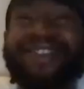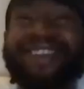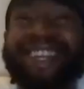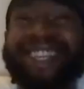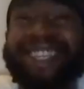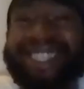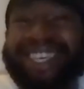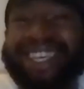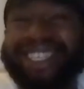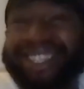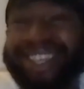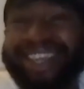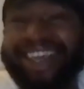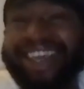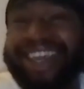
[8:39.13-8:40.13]
think this is?
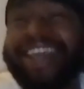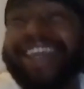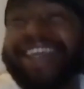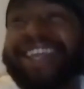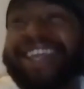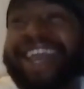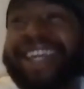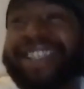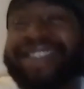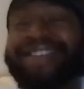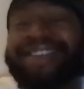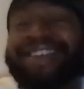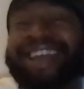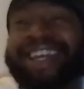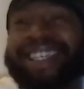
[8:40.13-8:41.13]
That is
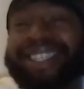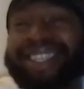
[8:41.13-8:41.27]
crazy.